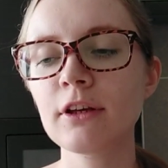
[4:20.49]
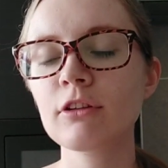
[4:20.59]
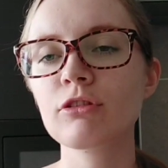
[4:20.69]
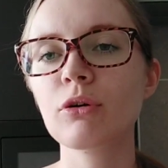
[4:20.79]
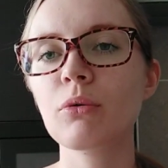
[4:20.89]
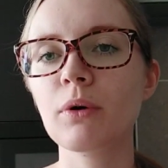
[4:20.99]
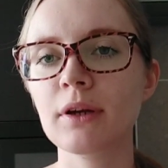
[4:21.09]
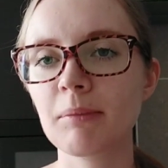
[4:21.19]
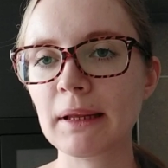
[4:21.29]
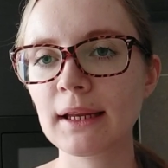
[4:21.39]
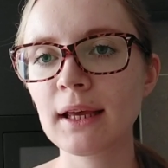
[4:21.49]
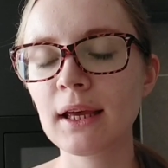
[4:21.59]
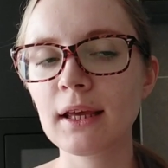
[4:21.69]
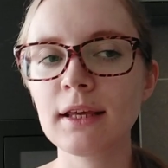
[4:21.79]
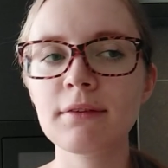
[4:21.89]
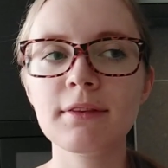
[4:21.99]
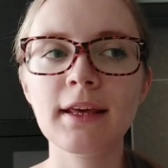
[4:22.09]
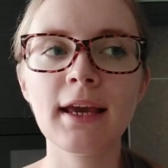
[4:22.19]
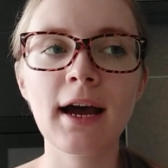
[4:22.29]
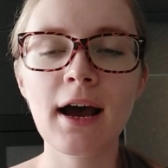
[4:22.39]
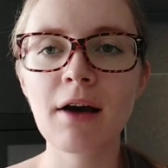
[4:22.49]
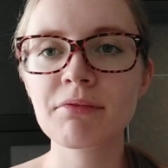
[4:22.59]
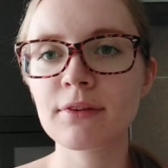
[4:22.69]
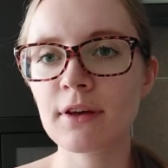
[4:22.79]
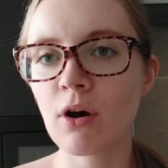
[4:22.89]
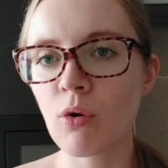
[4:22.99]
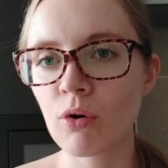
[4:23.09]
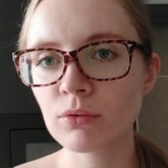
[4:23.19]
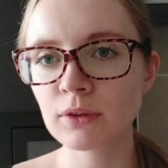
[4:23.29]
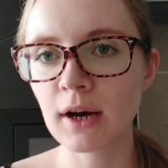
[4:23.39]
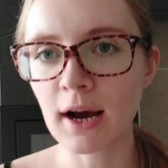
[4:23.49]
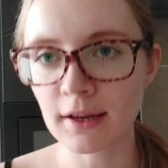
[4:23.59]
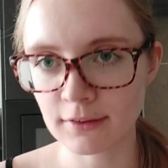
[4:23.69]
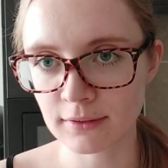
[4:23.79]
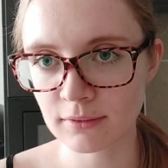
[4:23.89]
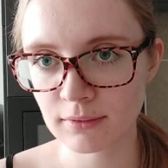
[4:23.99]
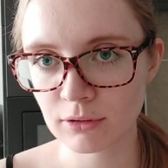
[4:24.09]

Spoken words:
So what I mean, if they have their own garden.